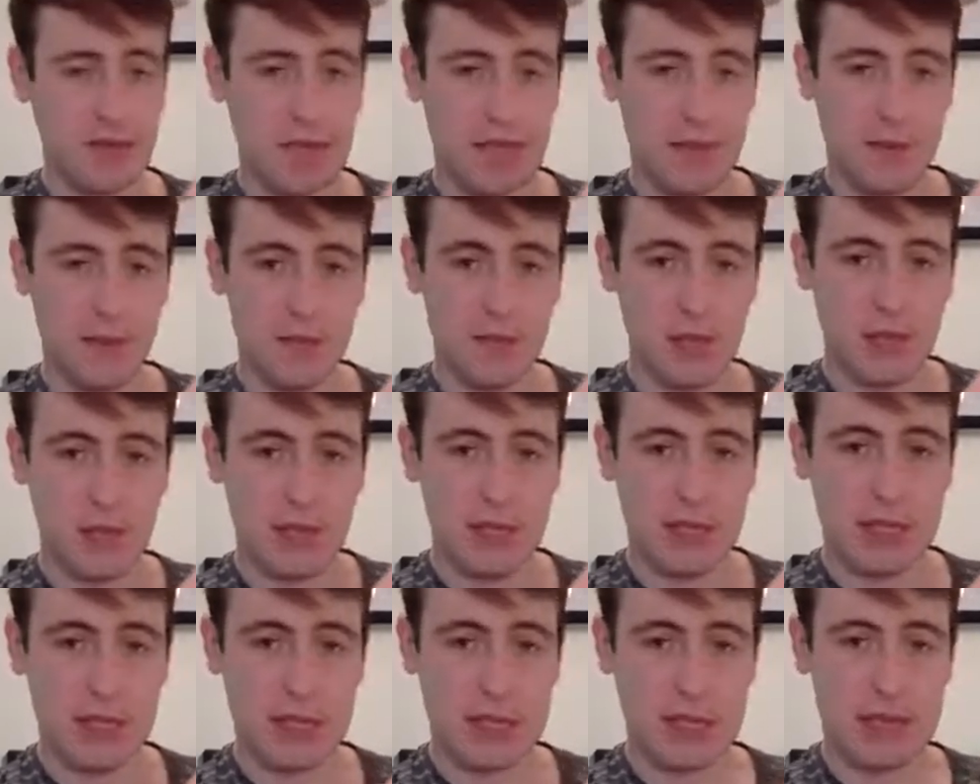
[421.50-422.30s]
If you're
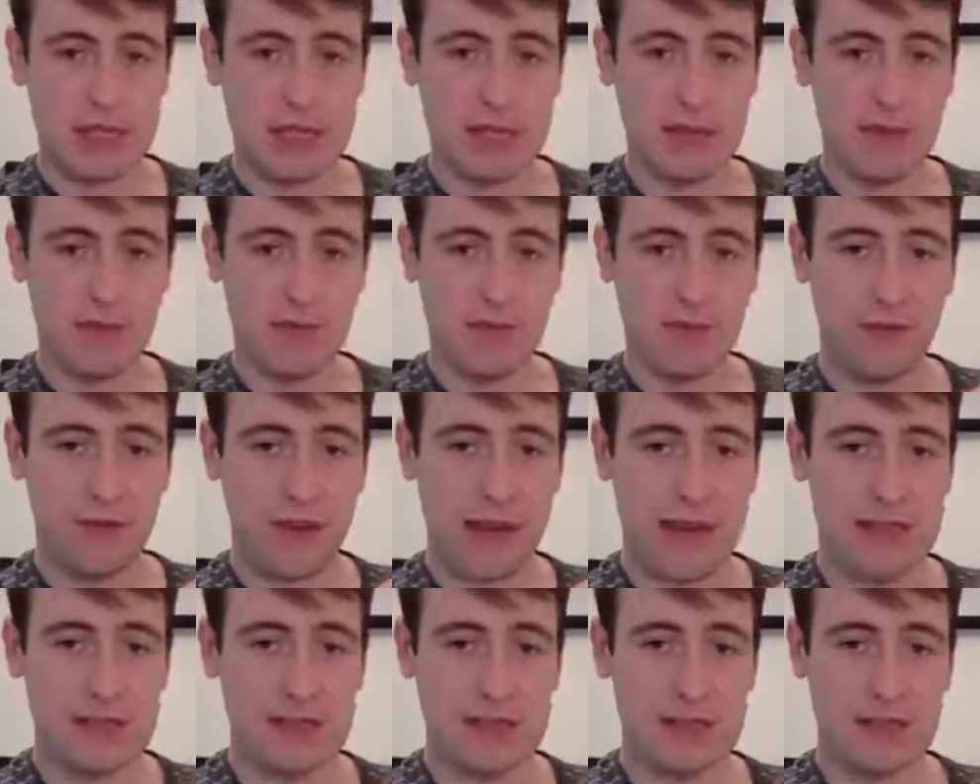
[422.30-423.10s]
using this
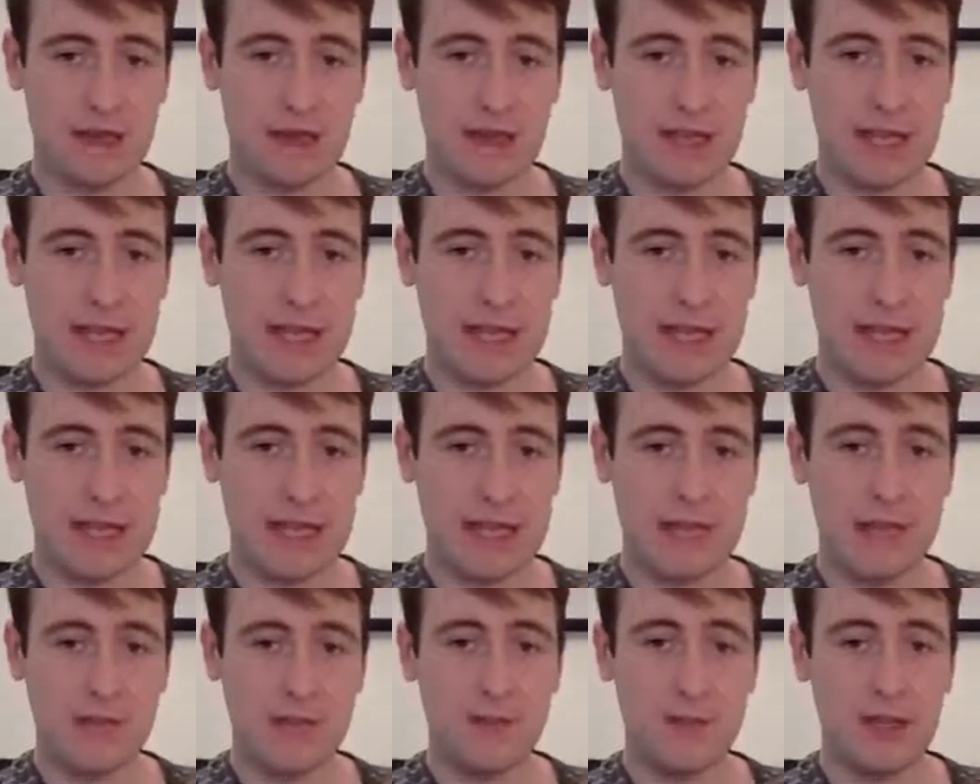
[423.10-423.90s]
flat side
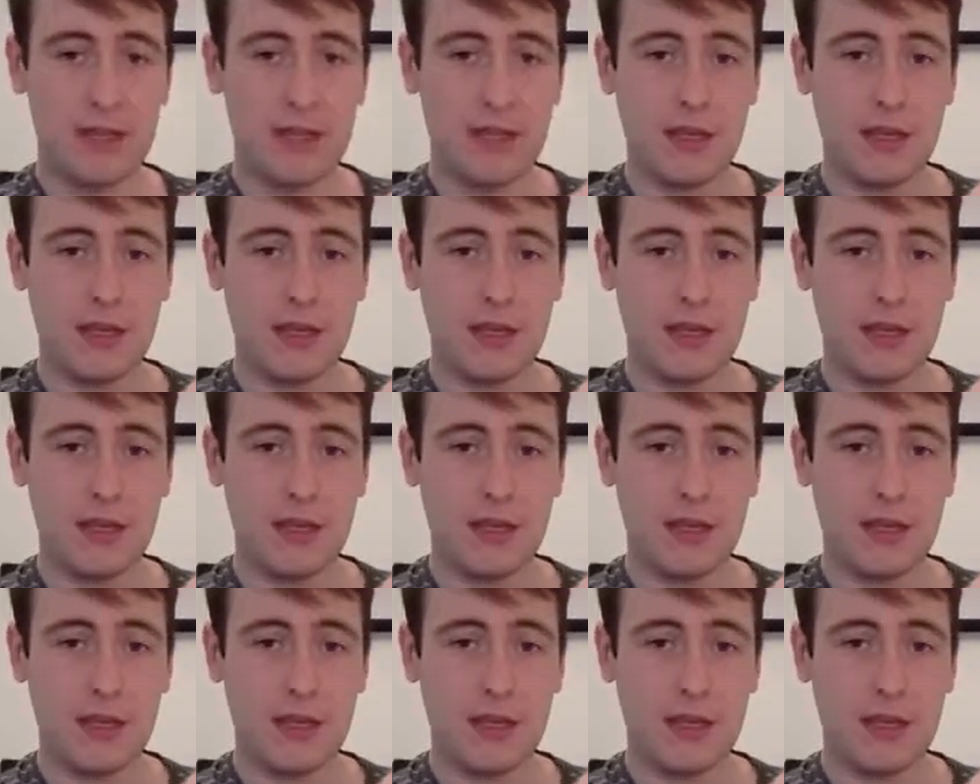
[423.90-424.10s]
here,